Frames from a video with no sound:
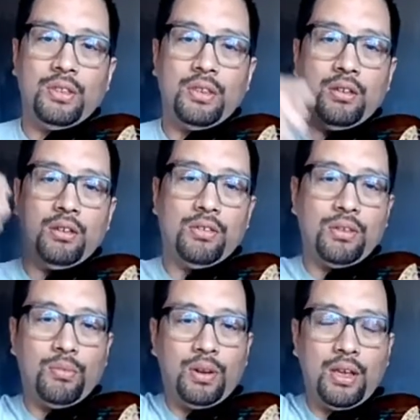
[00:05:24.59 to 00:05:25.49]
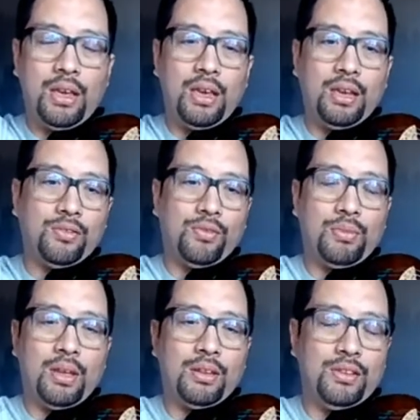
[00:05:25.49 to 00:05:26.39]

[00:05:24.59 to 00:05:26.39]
you know someone hangs from that